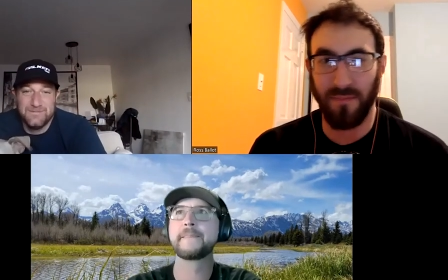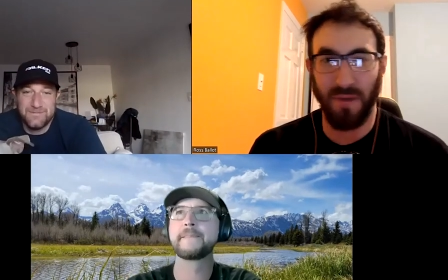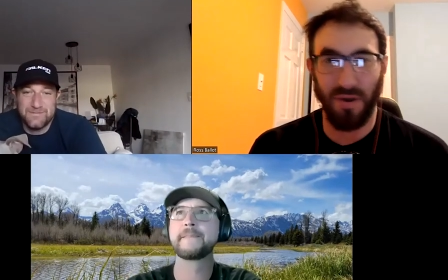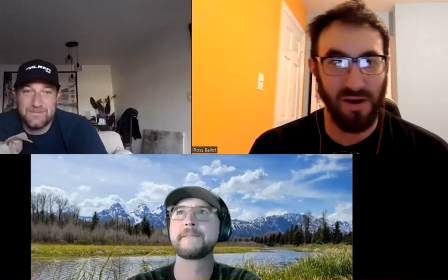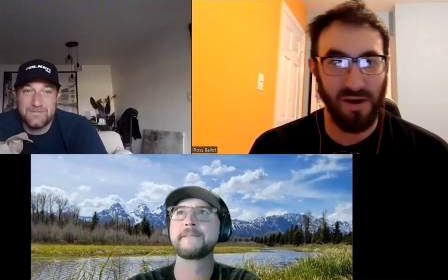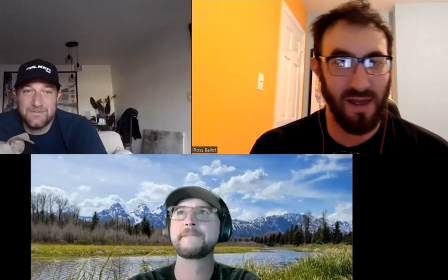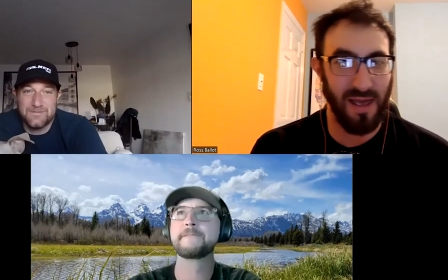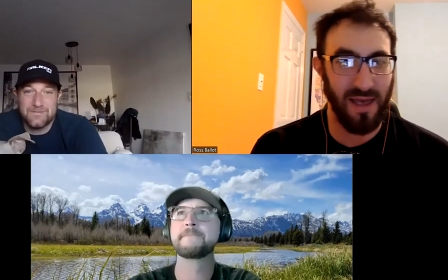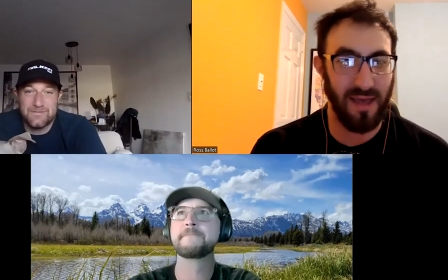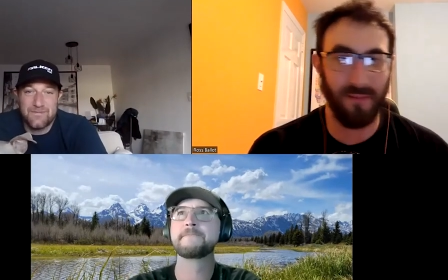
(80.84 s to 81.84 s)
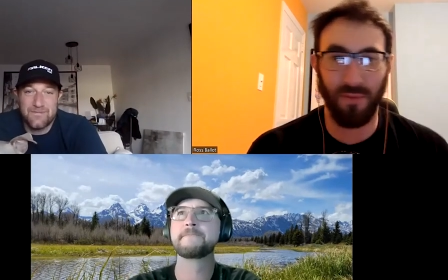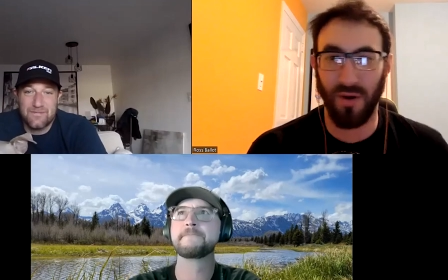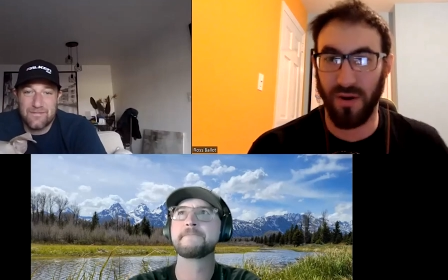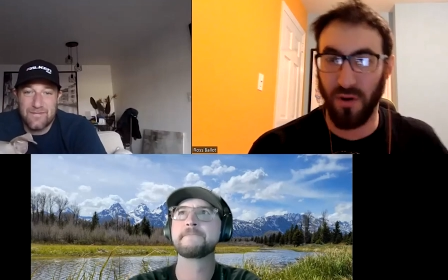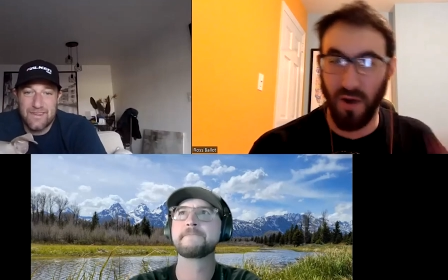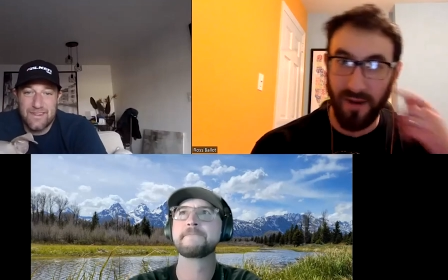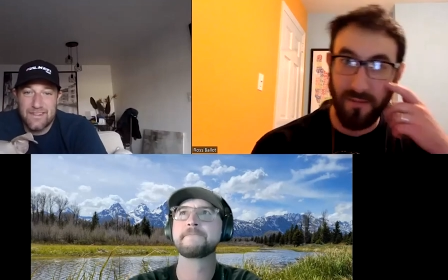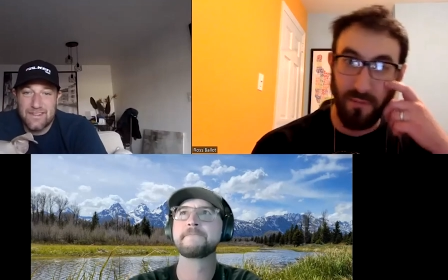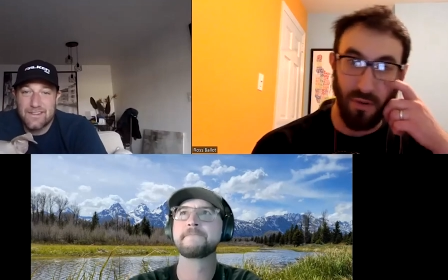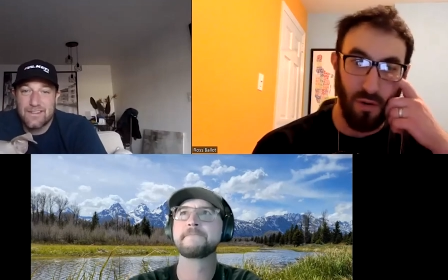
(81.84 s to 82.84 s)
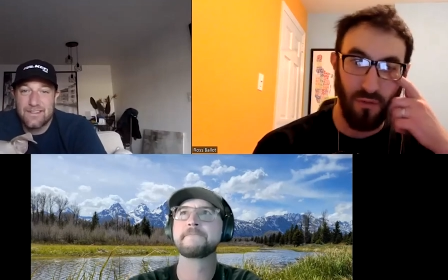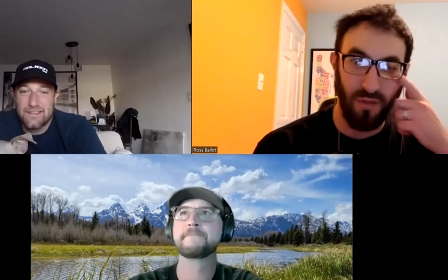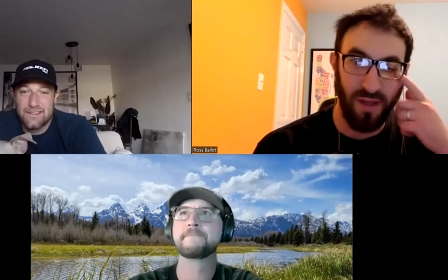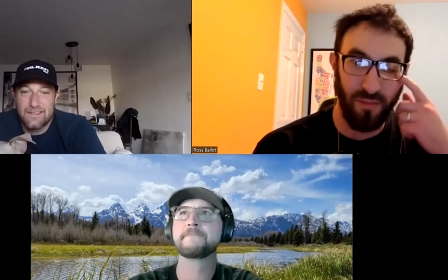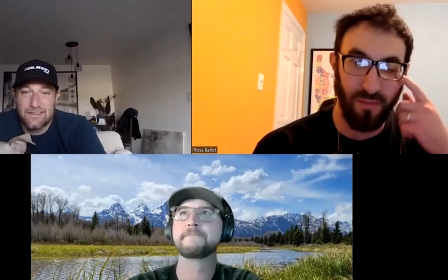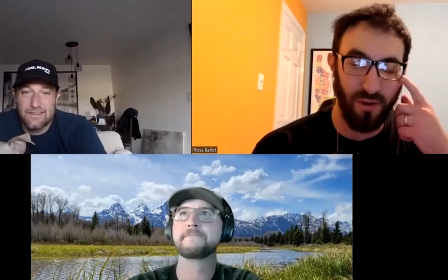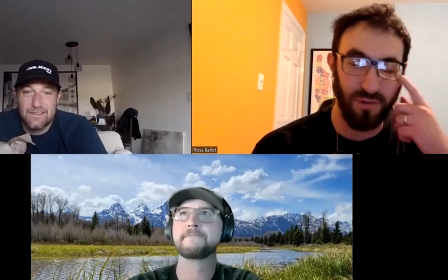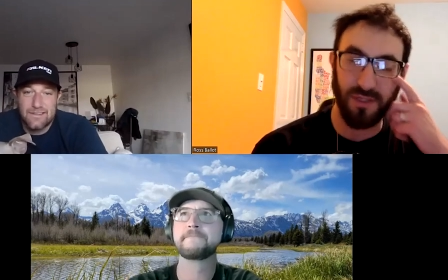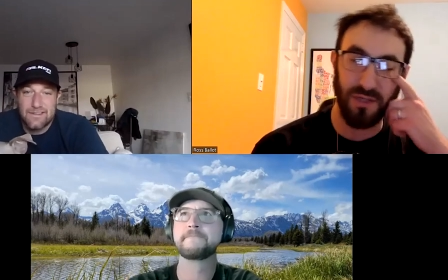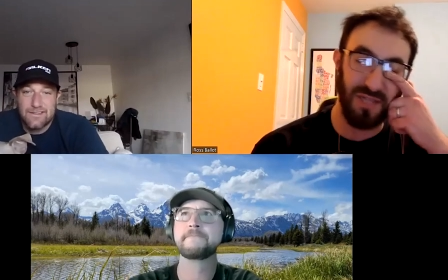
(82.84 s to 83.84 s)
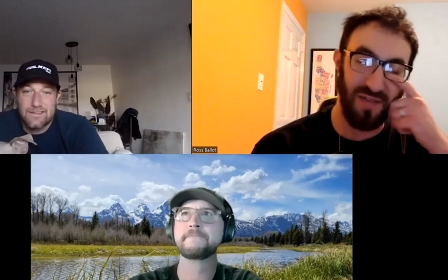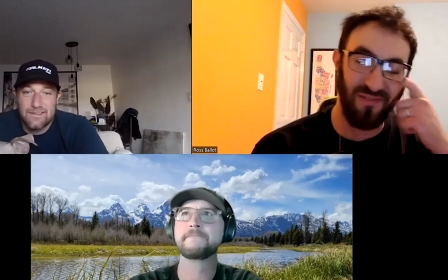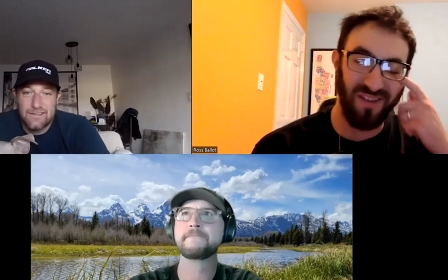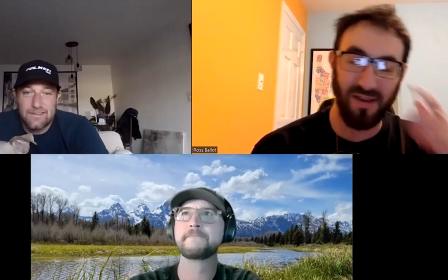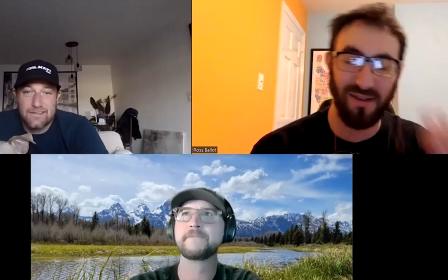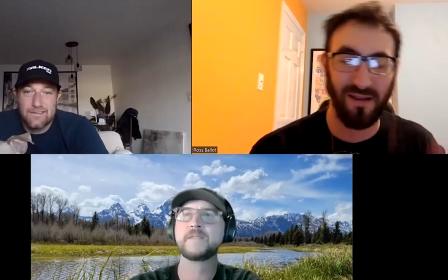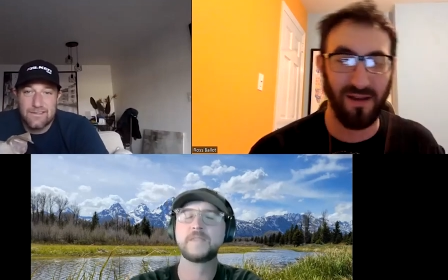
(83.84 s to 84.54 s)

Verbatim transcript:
Speaker 1: mutter and bought an awning, bought an Overland Pros 270.